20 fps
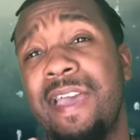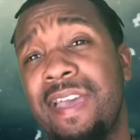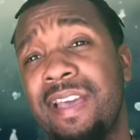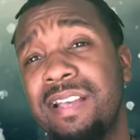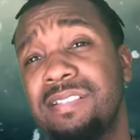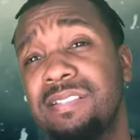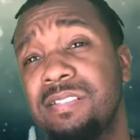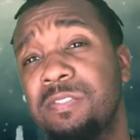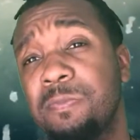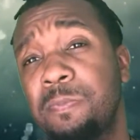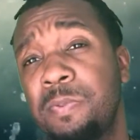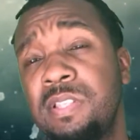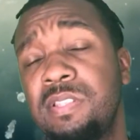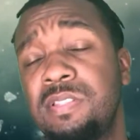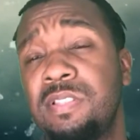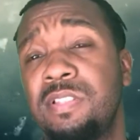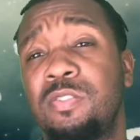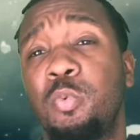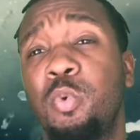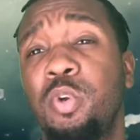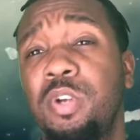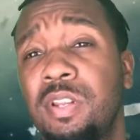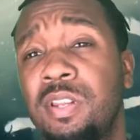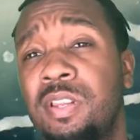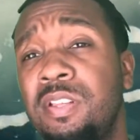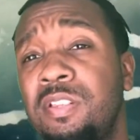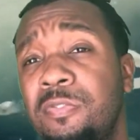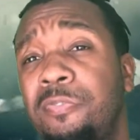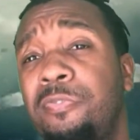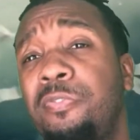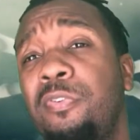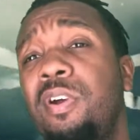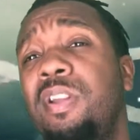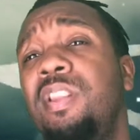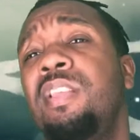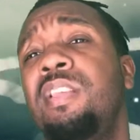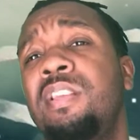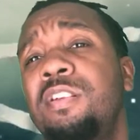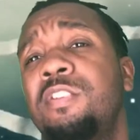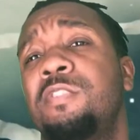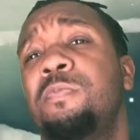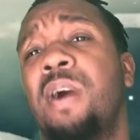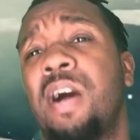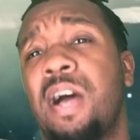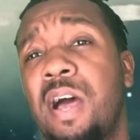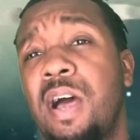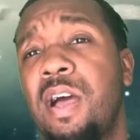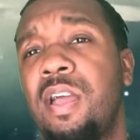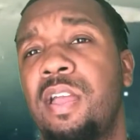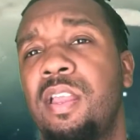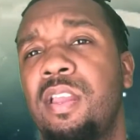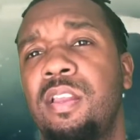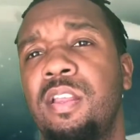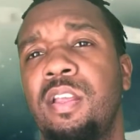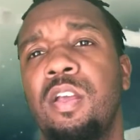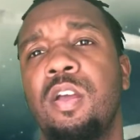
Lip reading: as a species, we're at least 40 years behind